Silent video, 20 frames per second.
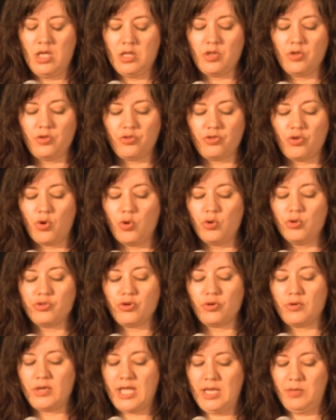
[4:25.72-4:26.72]
the
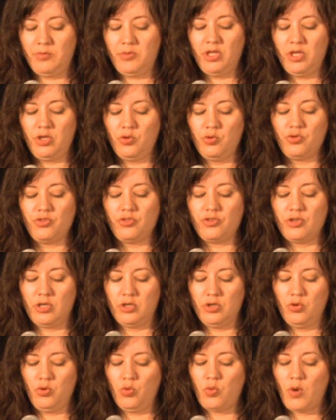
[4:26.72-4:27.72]
soldier named
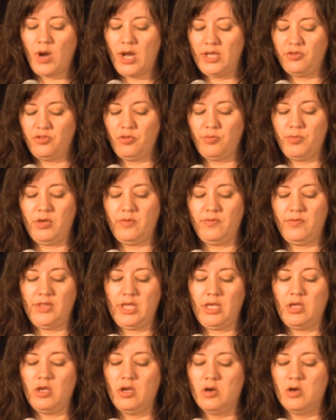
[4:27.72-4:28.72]
Houston who rides above the
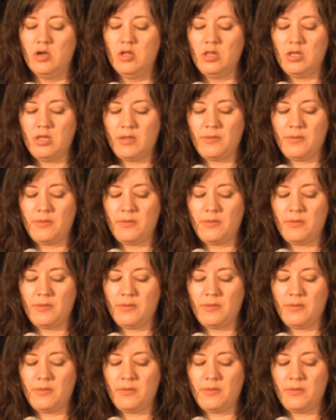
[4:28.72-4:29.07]
hill.